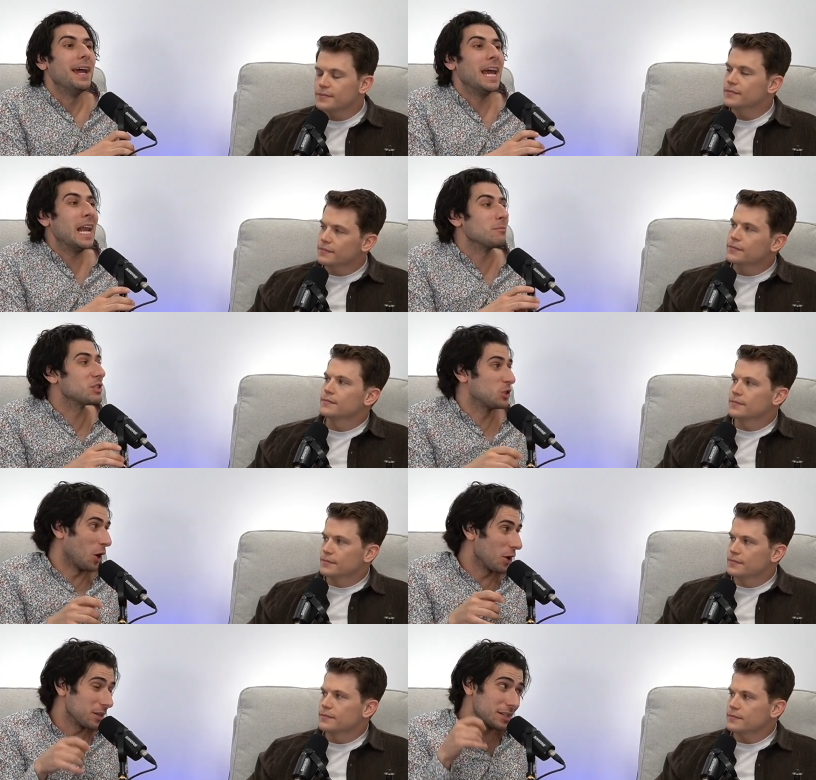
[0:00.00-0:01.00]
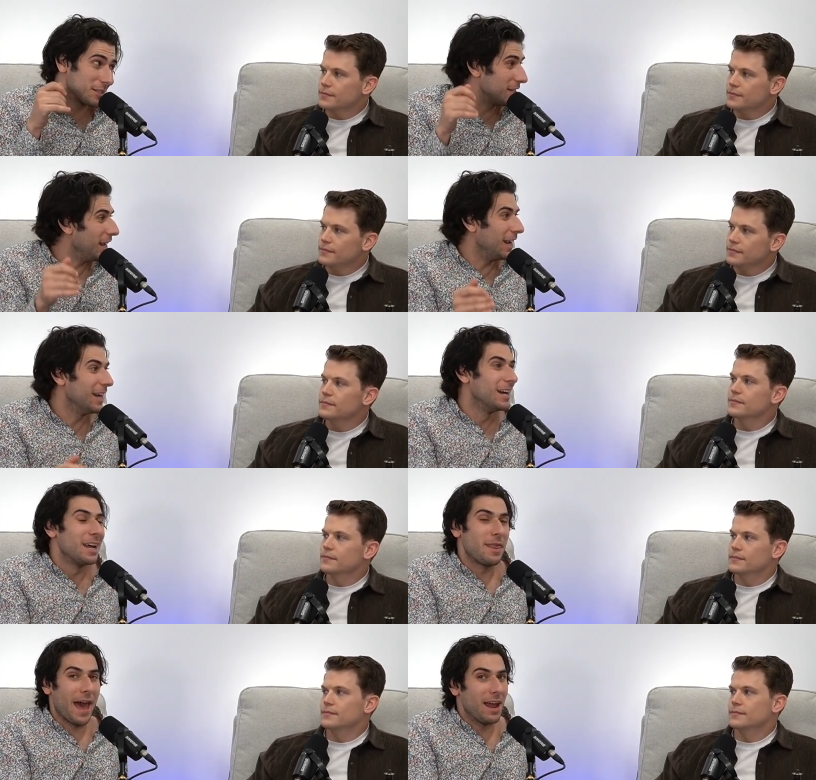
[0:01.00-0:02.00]
Speaker 1: and I'm starting to see
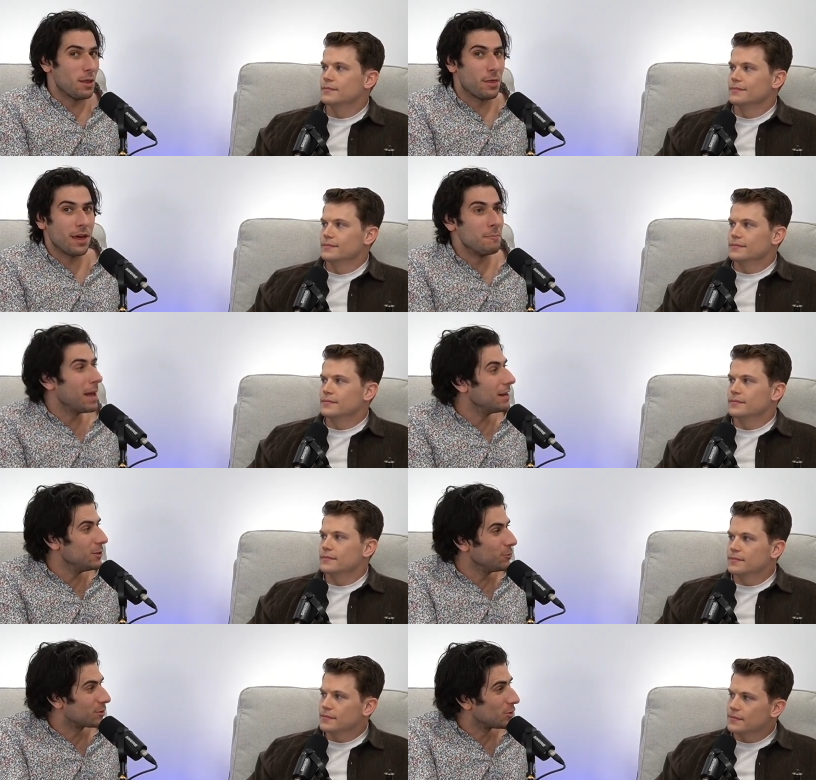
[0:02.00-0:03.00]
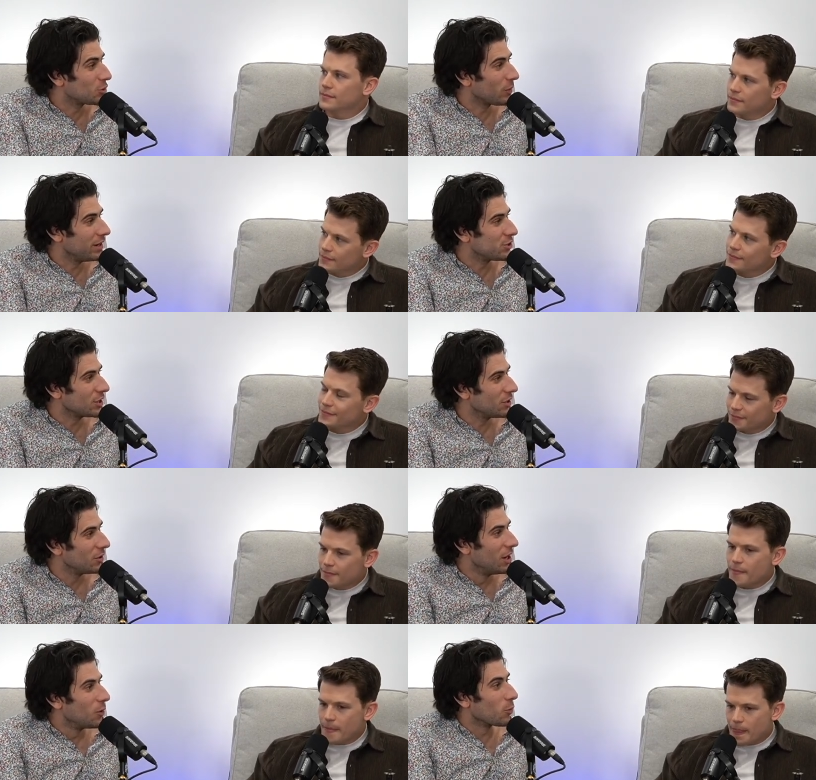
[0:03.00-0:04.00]
that the menu situation
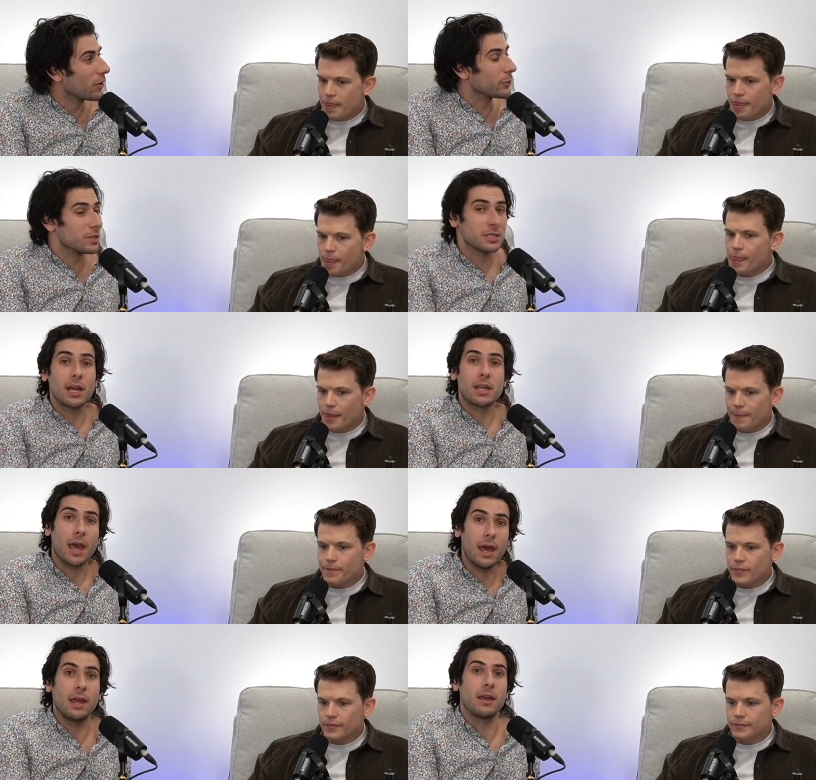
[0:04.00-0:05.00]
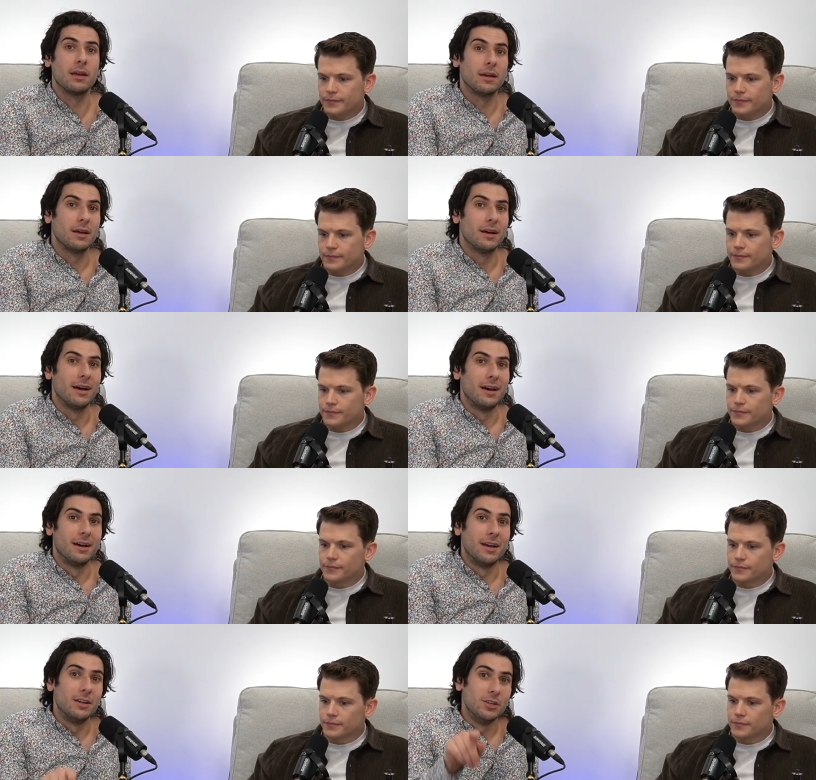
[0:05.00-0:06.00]
where everyone's like, "Hey,
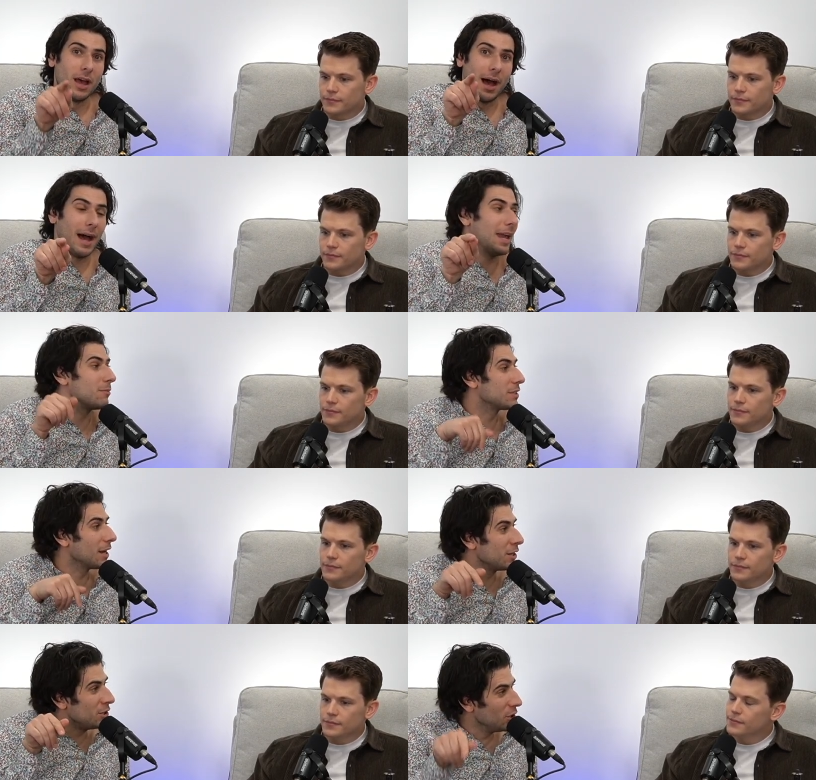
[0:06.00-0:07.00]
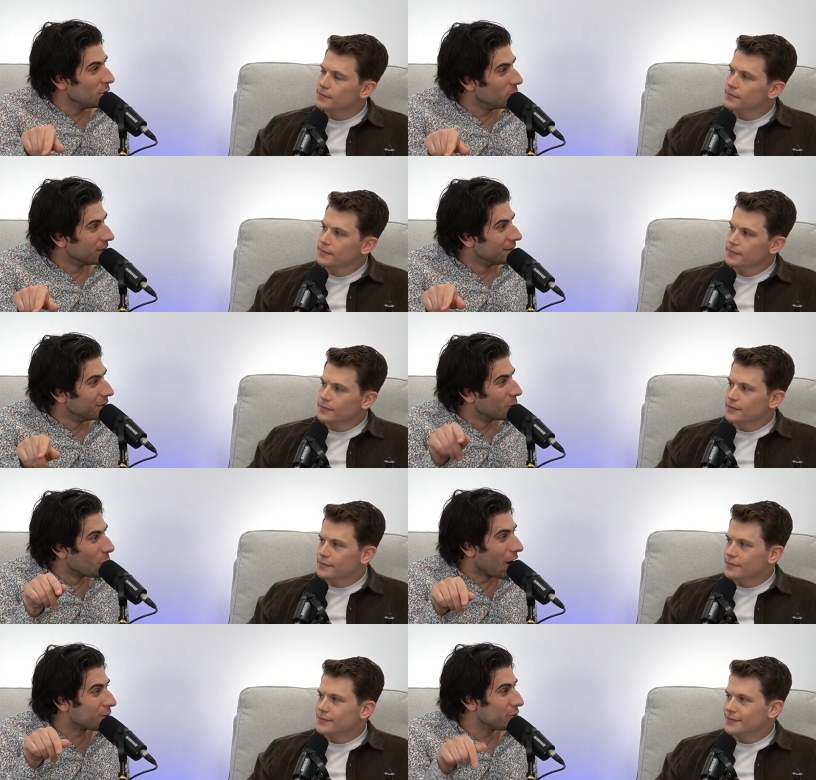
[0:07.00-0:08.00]
I am telling you,
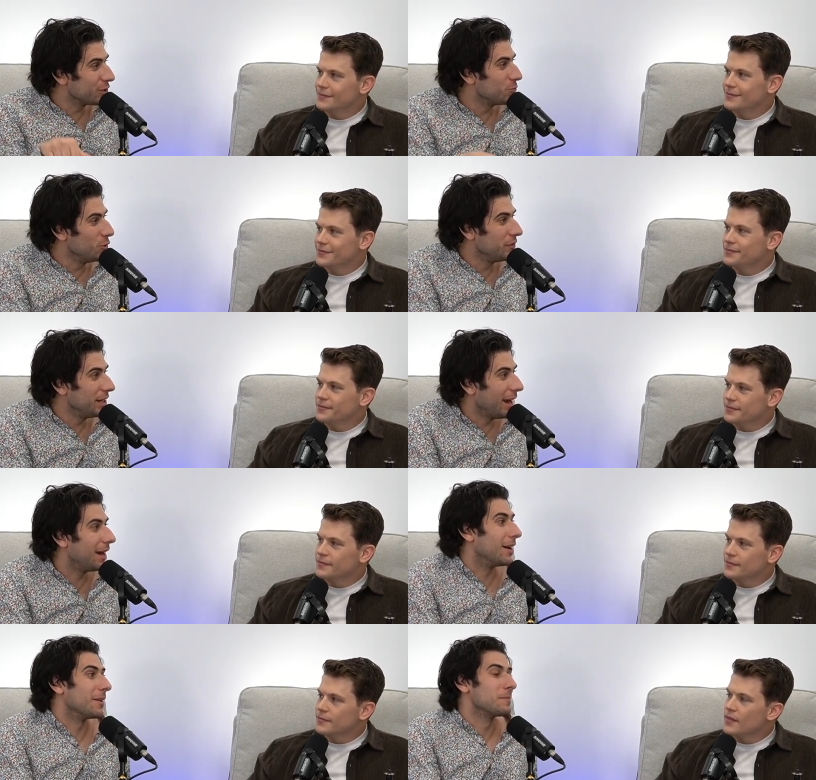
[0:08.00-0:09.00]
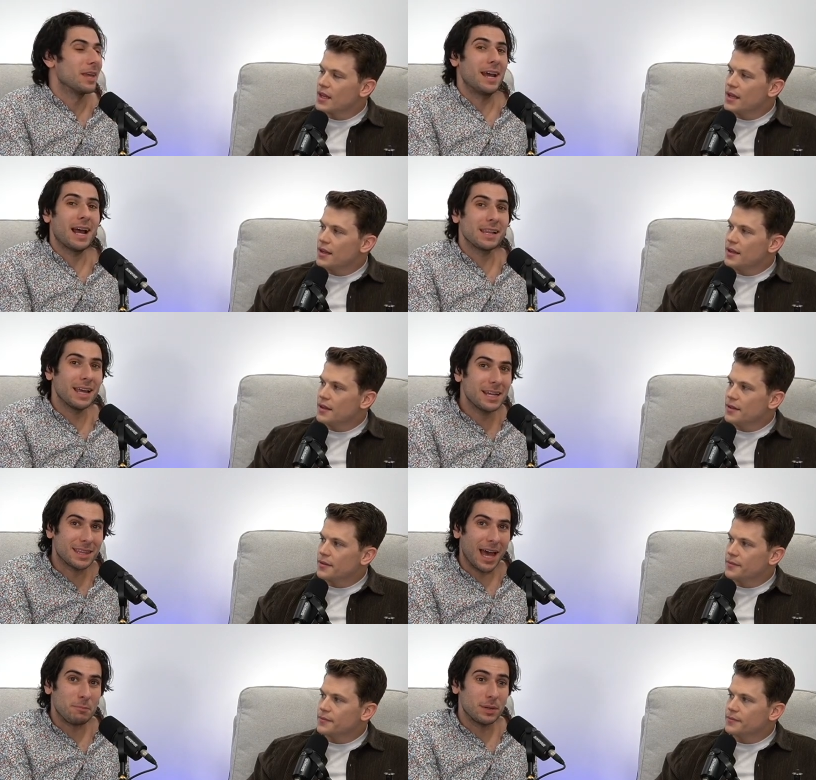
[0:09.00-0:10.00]
watch this movie Air." And I like
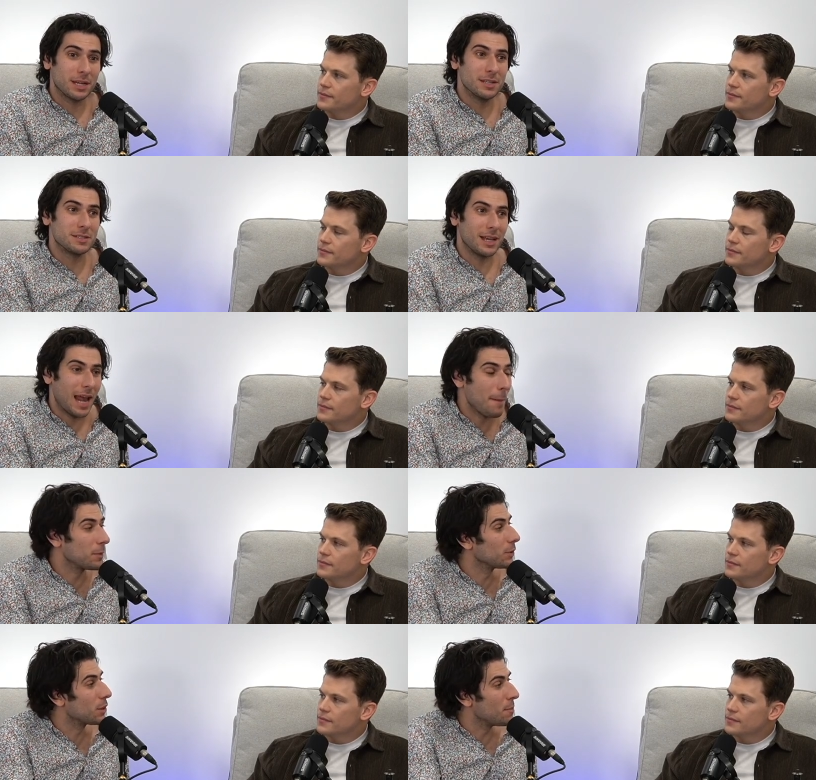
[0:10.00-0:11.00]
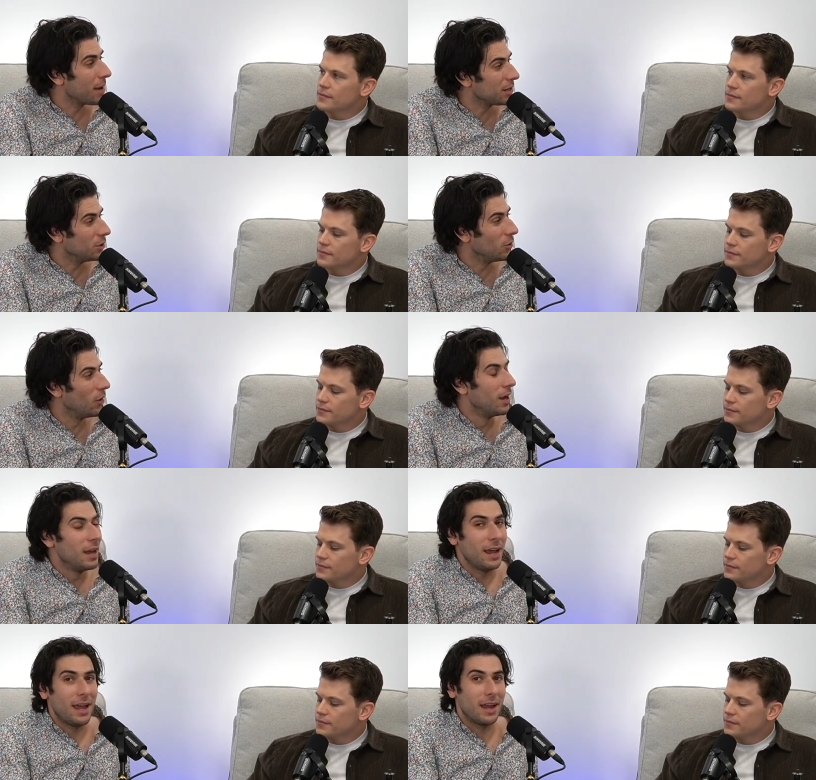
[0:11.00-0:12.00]
that because it happened with the menu,
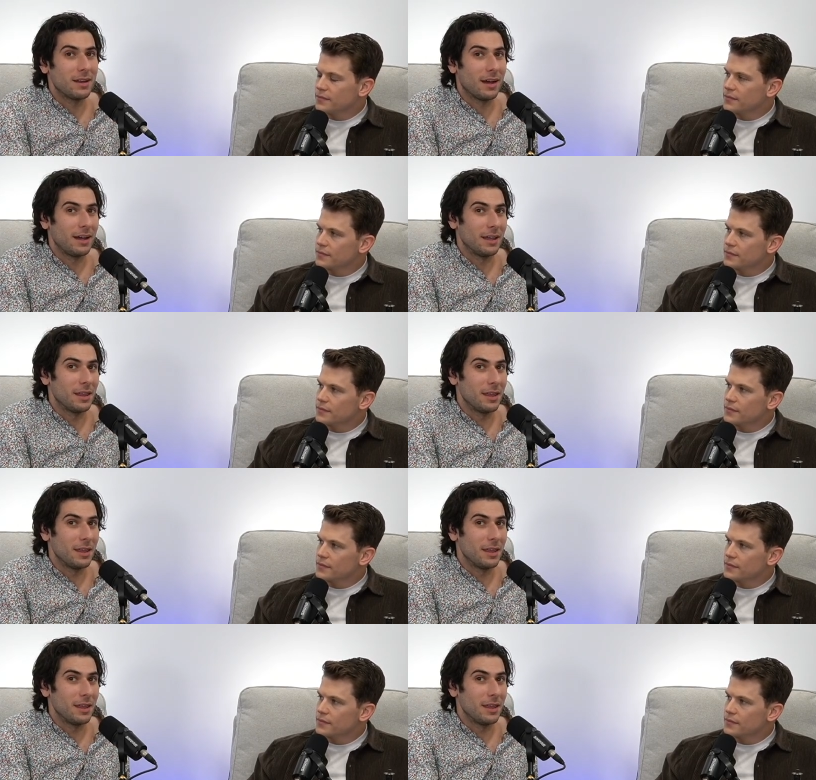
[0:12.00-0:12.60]
and uh,